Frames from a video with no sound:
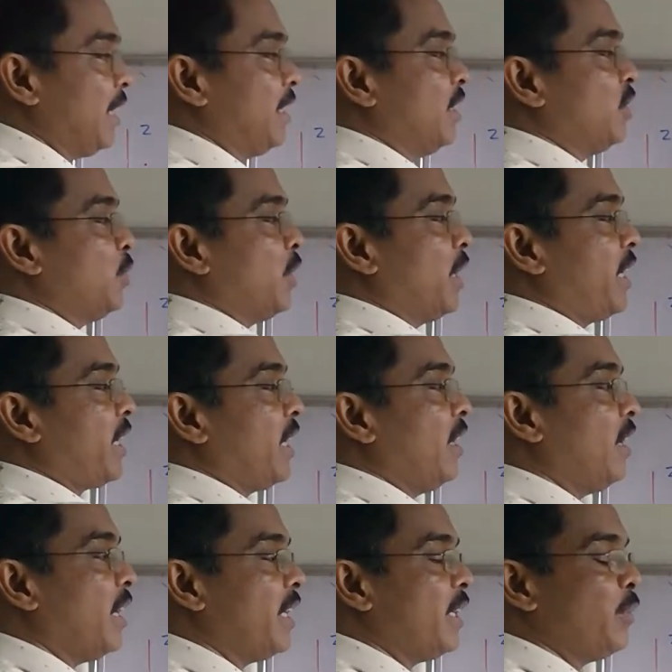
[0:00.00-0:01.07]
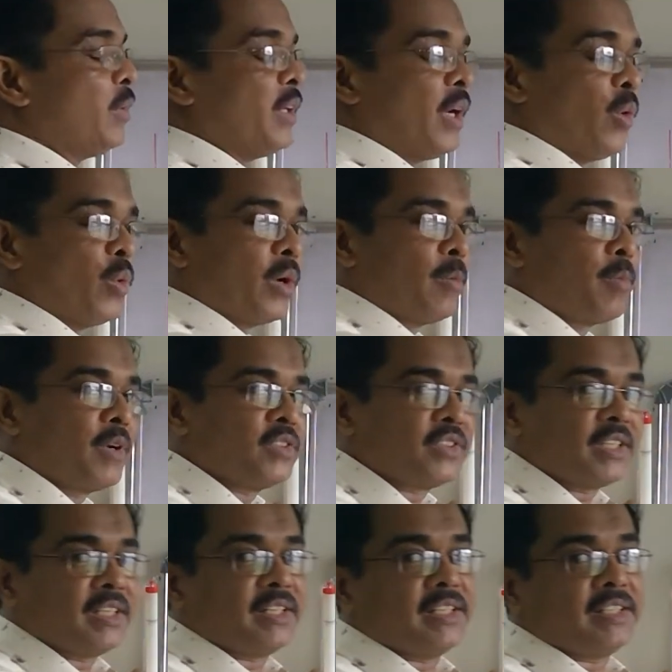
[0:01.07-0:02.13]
this vertical line will now represent